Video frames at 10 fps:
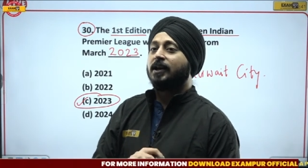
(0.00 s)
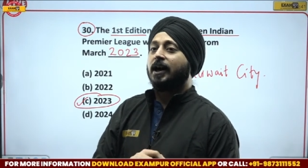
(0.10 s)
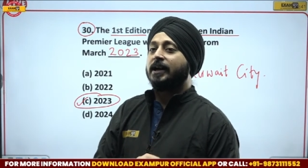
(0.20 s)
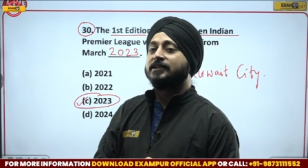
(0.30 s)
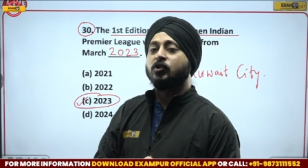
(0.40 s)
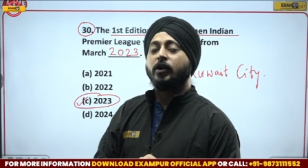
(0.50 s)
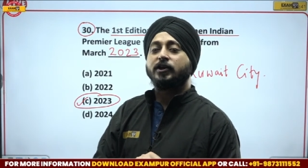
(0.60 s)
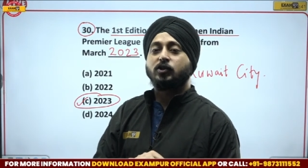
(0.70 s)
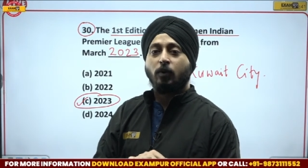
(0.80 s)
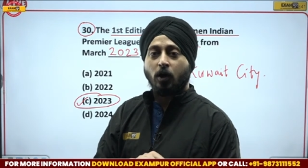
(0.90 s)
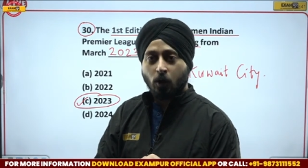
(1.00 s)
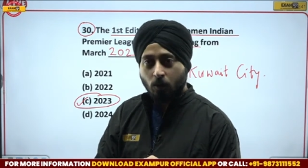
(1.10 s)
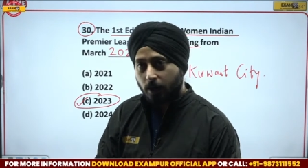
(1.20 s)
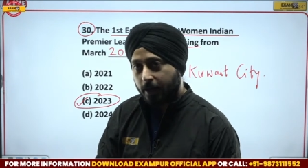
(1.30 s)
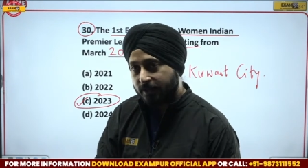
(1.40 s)
I'll see you guys tomorrow.
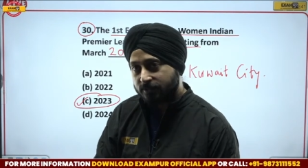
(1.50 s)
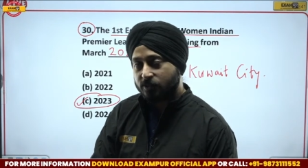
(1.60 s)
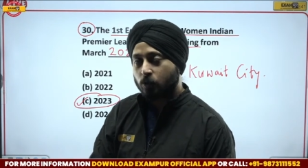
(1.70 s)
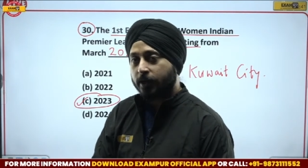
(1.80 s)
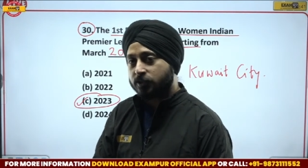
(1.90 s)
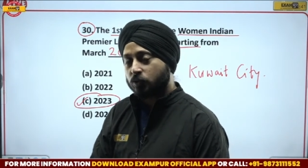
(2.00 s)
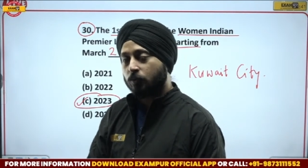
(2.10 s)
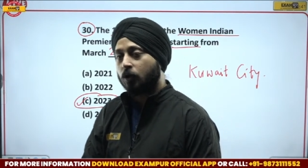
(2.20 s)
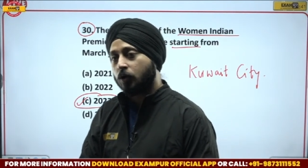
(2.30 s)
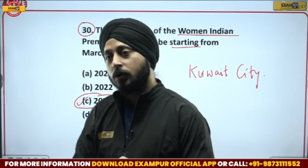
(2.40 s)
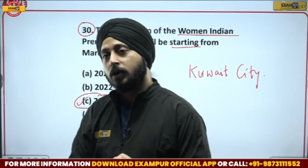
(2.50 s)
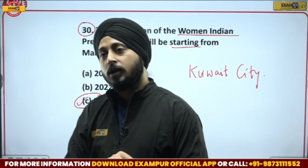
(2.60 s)
I'll see you guys tomorrow.